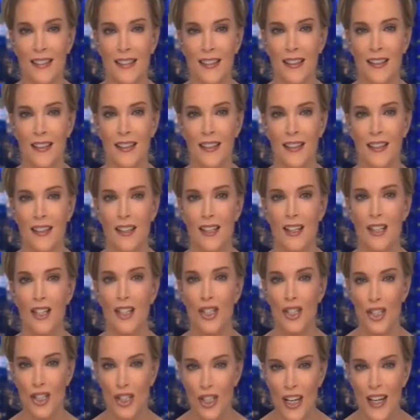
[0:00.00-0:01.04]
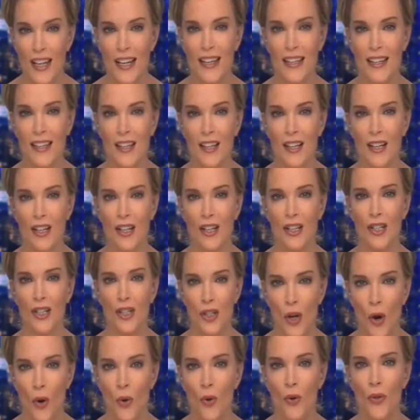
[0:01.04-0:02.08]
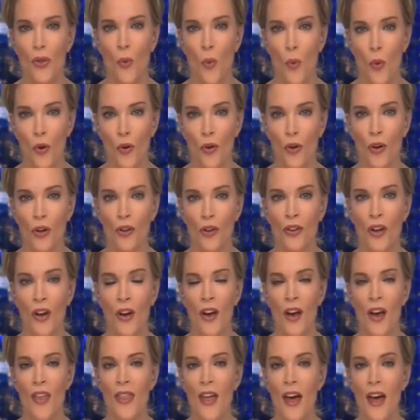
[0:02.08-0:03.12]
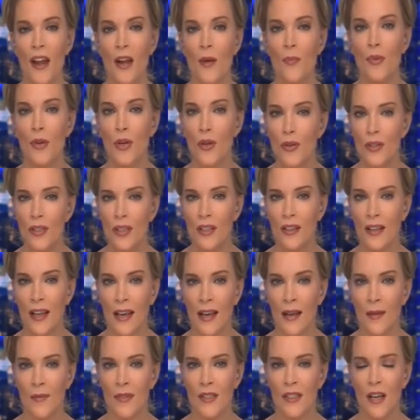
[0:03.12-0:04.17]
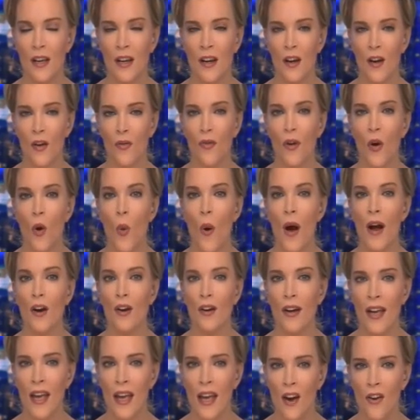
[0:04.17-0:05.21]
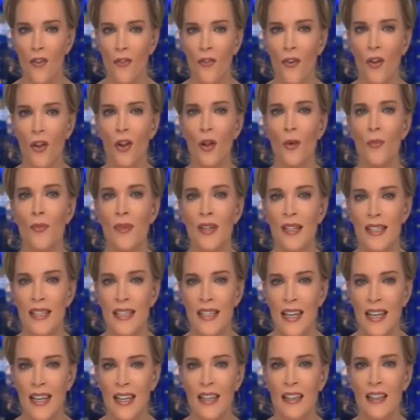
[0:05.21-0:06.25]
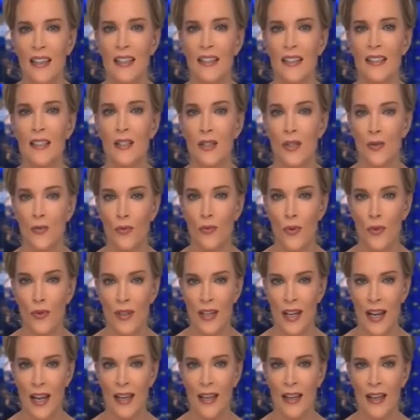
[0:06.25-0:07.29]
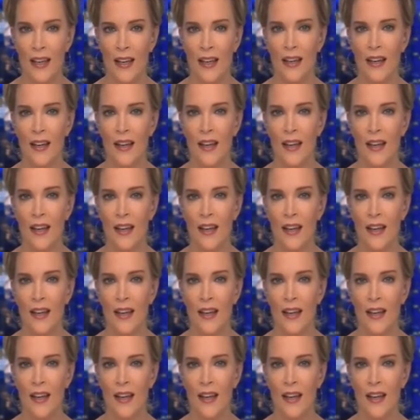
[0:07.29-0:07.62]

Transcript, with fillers: So at this point, she I'm going to also say showed the uh, world uh, that abuse claims this require careful, meticulous scrutiny